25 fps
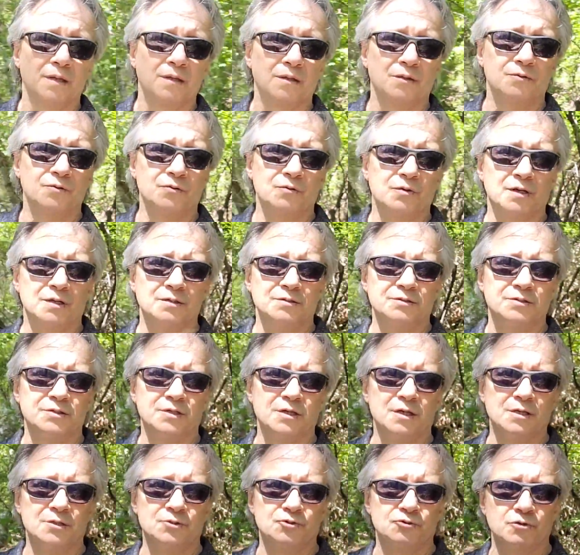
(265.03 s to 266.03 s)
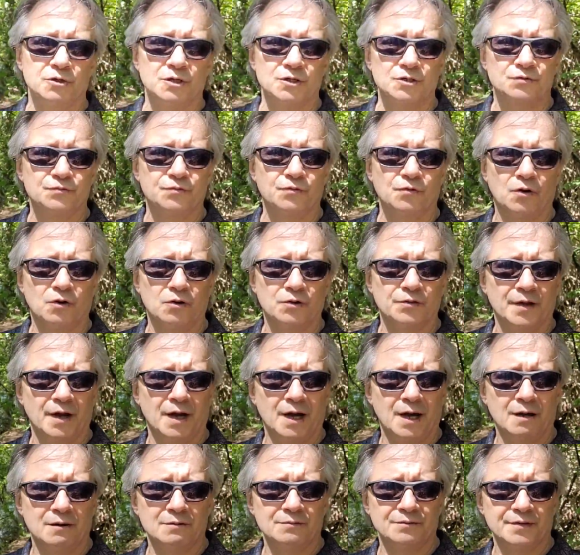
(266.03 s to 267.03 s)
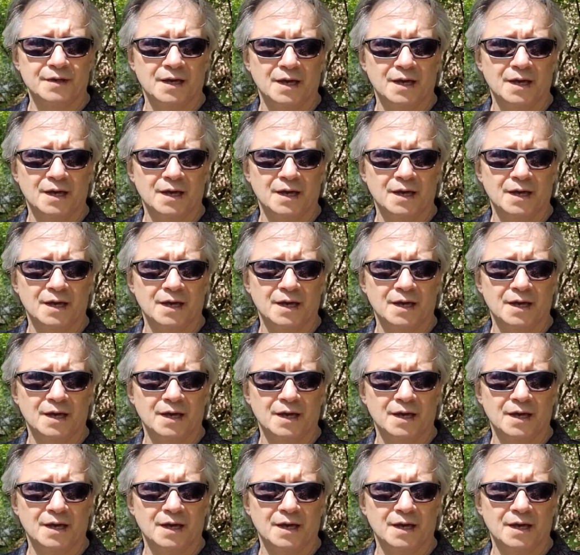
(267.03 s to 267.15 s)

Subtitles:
You can see trees fall down,